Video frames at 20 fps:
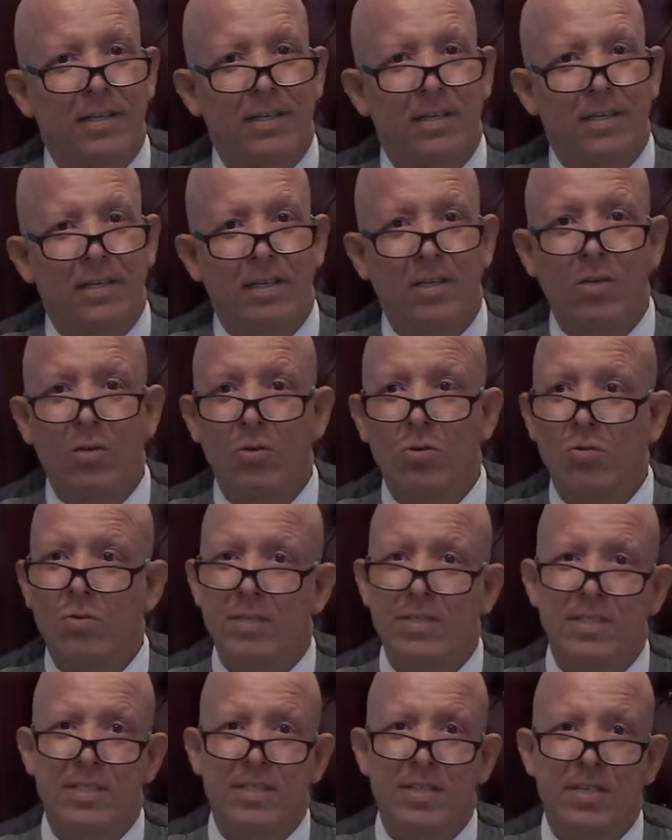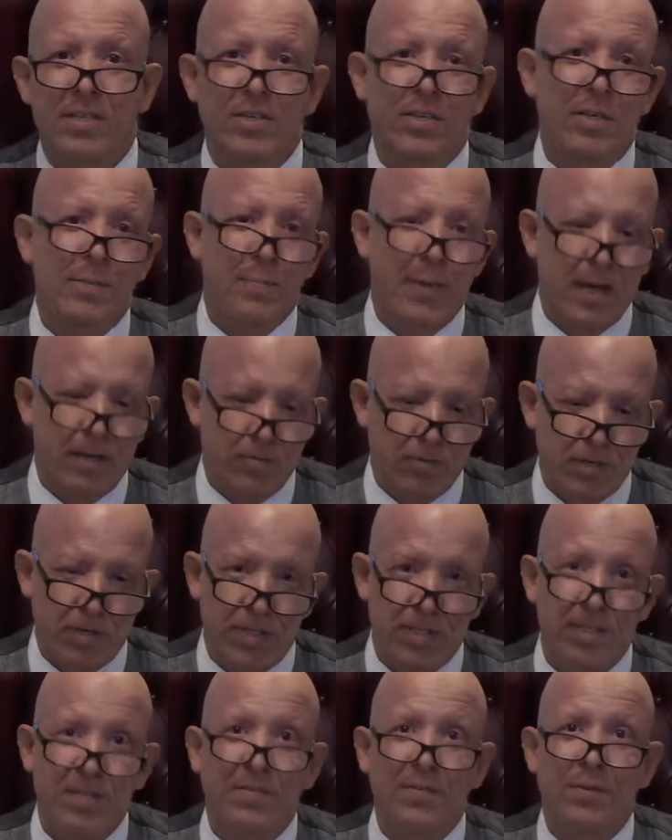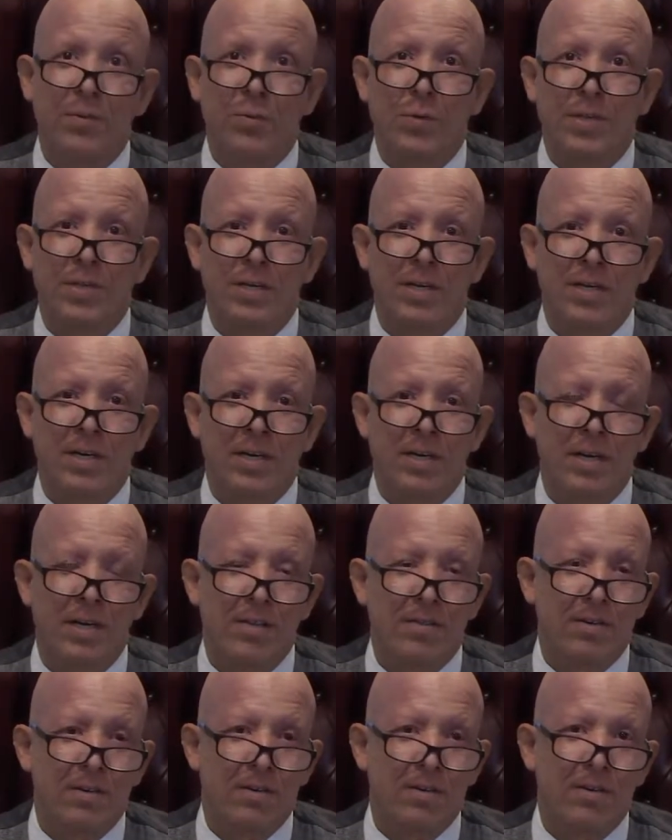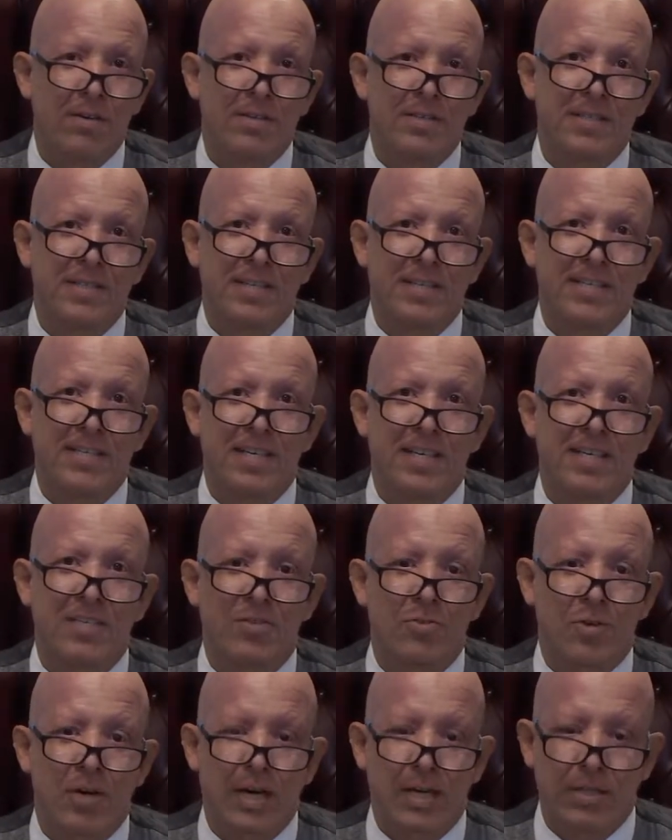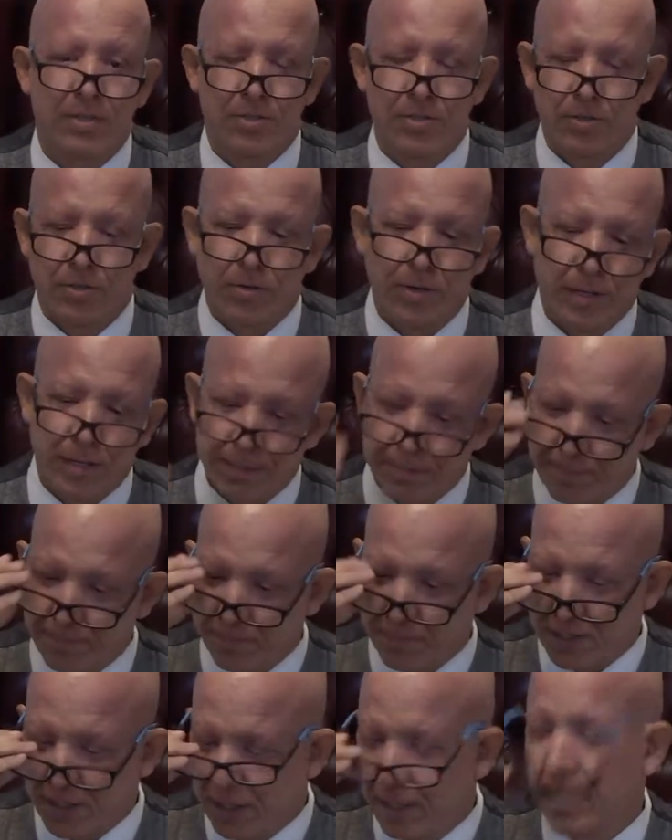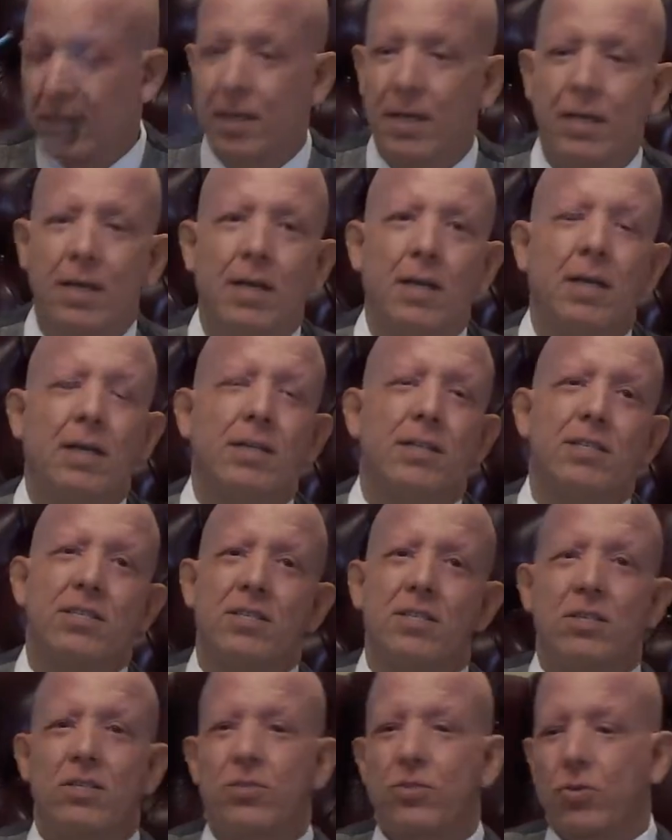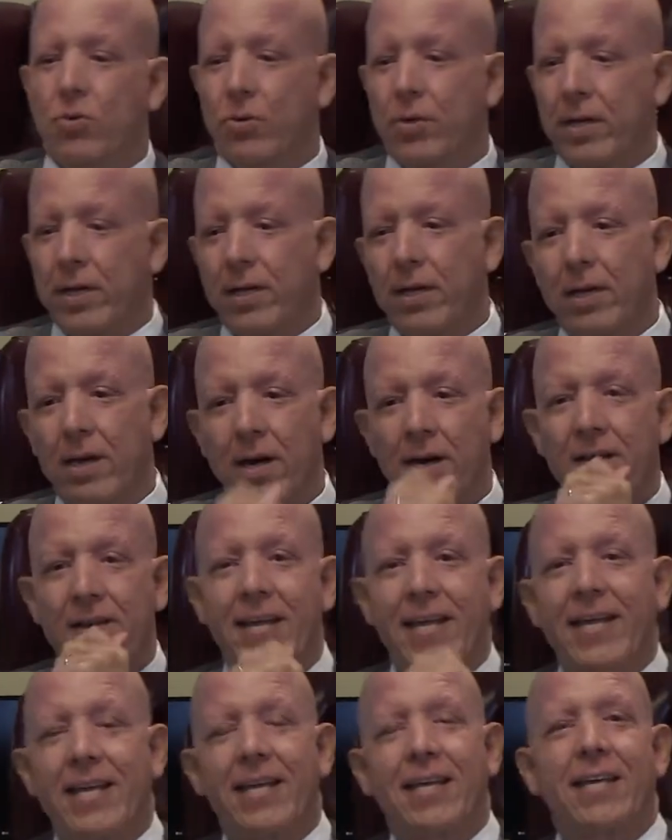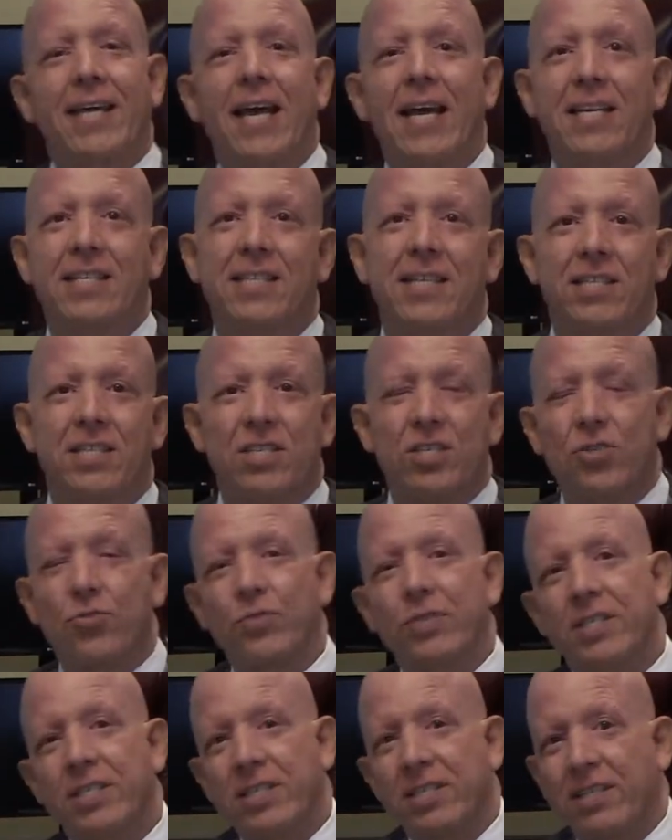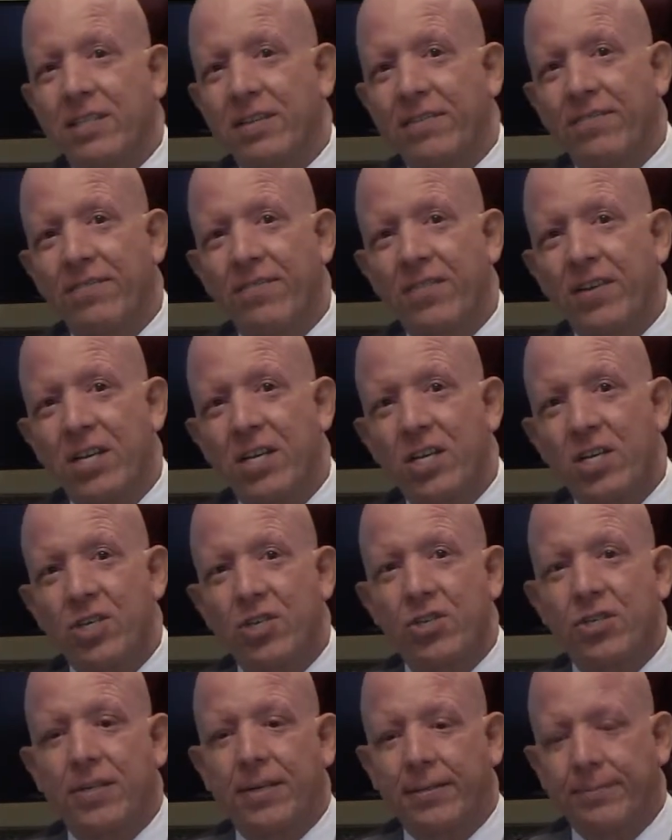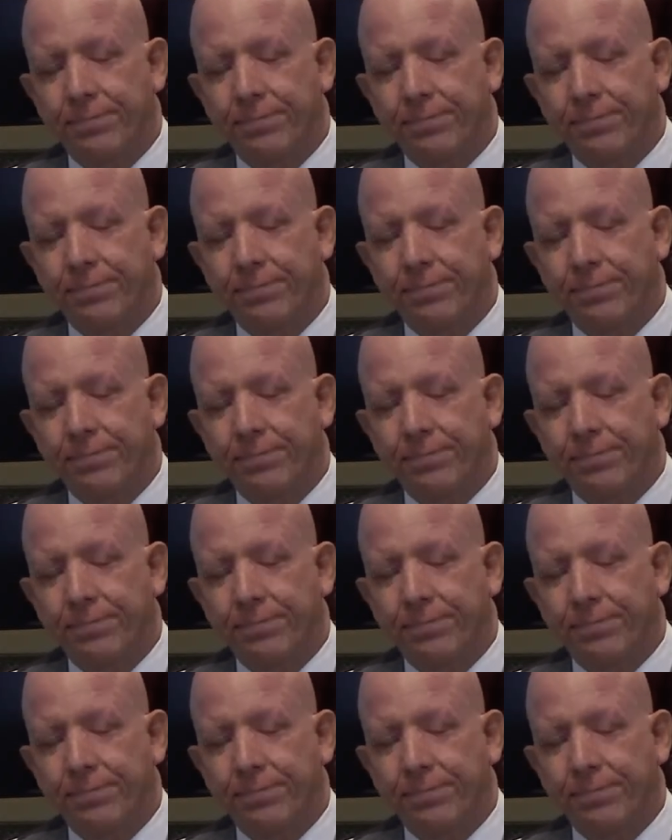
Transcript: Hello, this is Attorney Patrick Silva with another success trial story. This is a story on a case I just recently finished.